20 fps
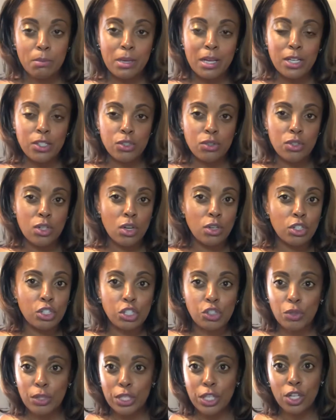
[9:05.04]
because you know you're
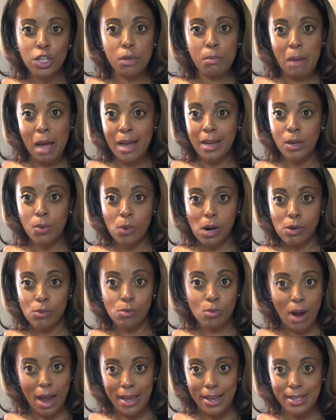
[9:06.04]
treating your body
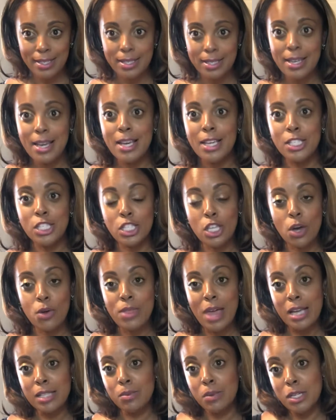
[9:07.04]
right. So
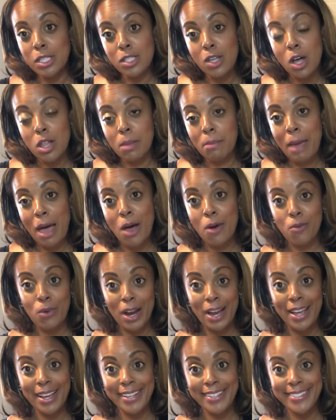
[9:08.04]
that's what it's all about,
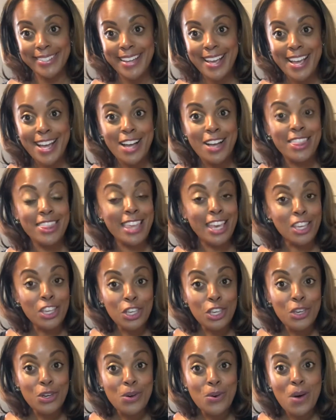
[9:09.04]
right? Thank
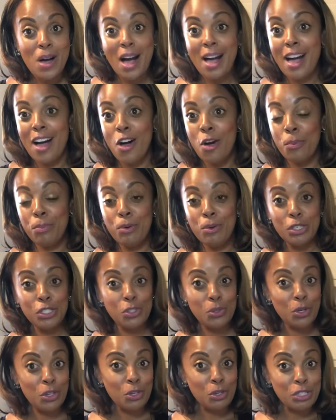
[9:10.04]
you. Hope you
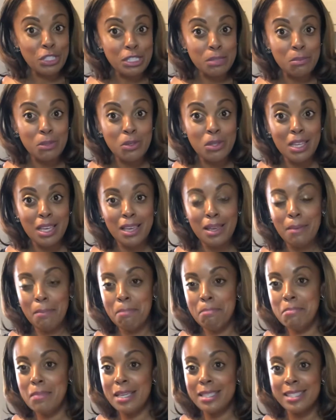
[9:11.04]
enjoy your smoothie,
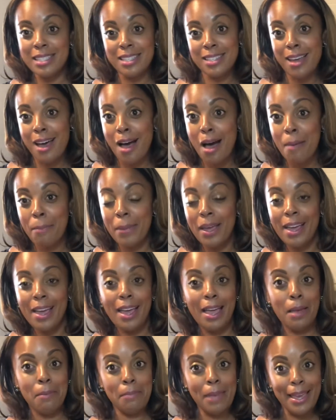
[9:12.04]
mix it up,
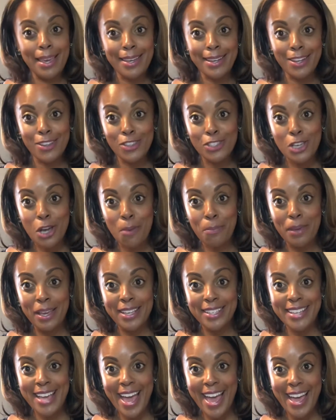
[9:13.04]
and make it a
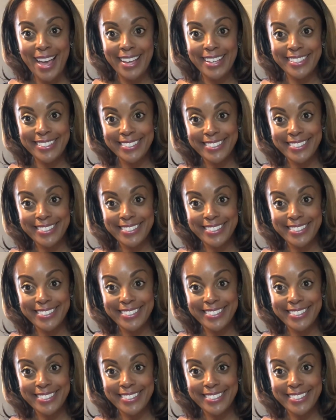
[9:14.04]
utopian day.